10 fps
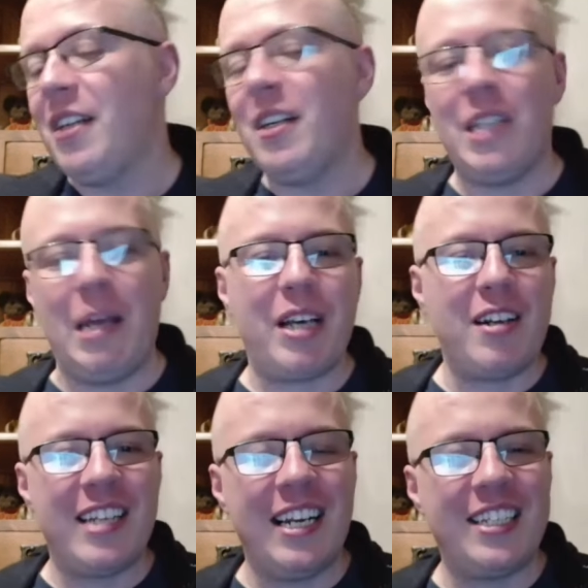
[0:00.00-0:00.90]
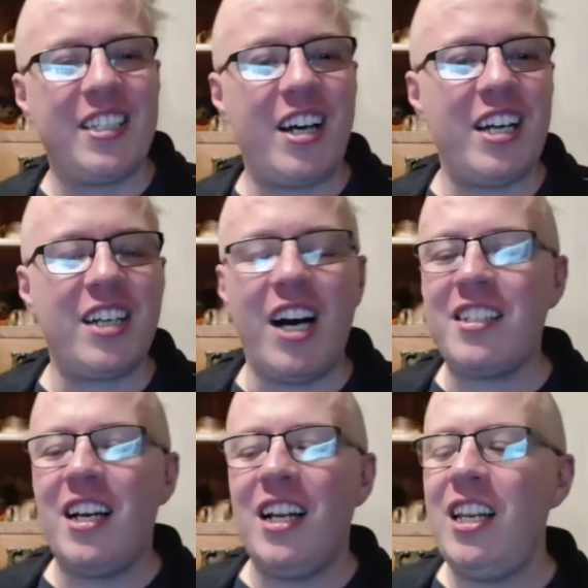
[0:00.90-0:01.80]
There we go. So, the side,
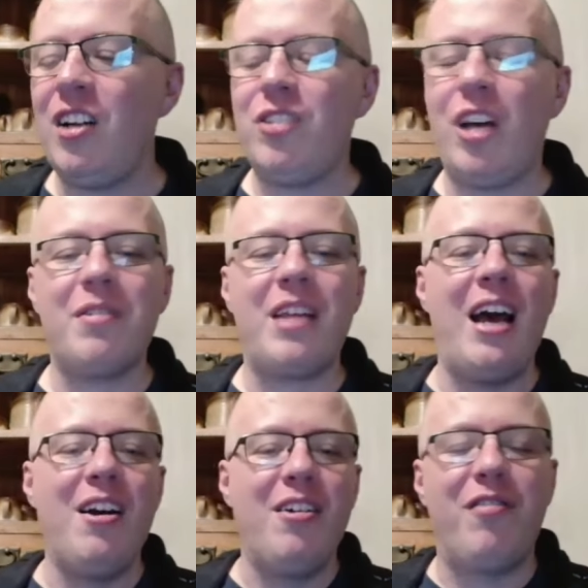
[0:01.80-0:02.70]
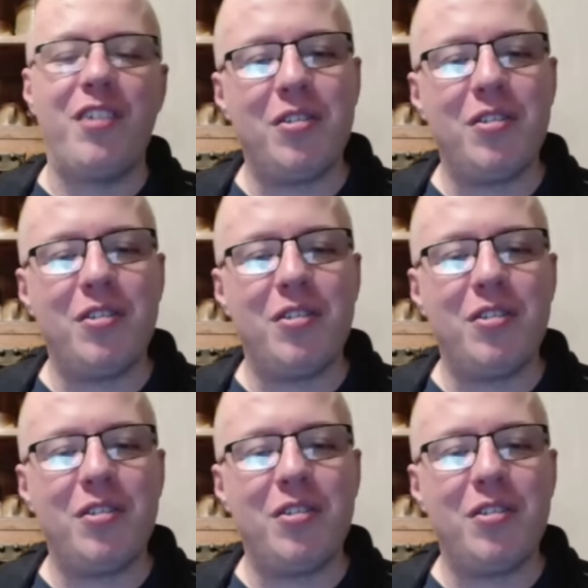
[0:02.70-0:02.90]
guys, little note there for you,